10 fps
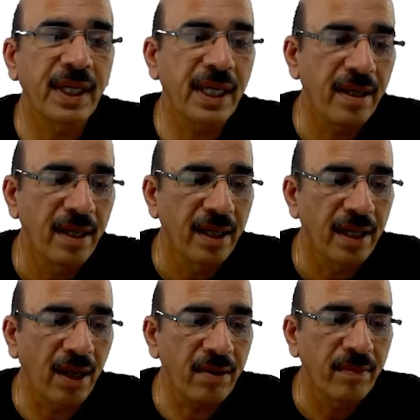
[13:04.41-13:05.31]
Okay.
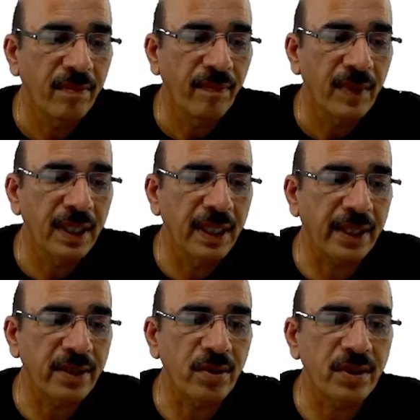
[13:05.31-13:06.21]
Now
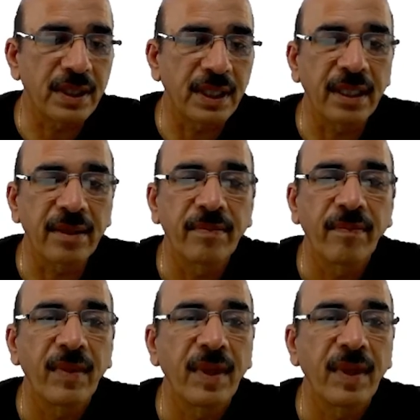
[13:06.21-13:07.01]
next question here.